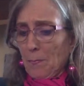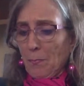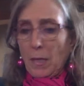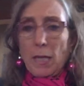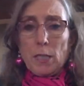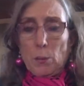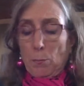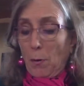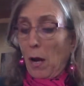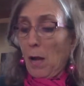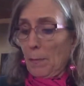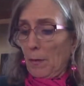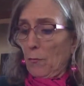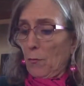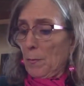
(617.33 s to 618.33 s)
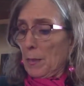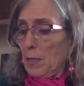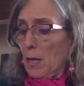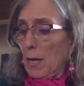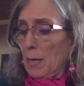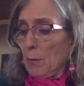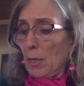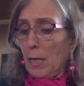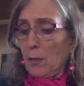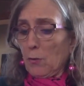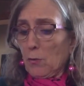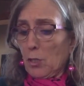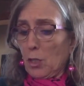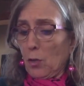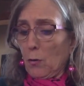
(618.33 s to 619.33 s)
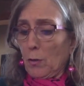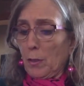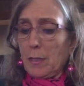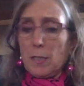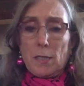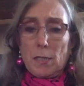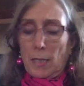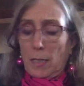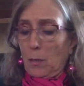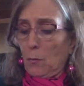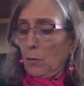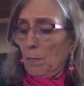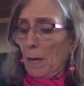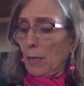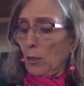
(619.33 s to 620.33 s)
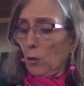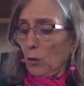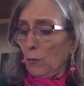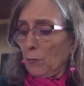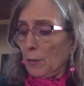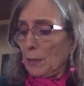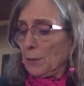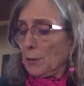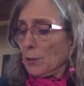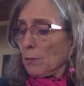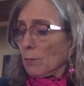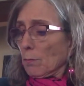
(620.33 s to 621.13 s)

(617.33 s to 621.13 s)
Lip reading: It's probably from the time when I used to go to the city with my girlfriends.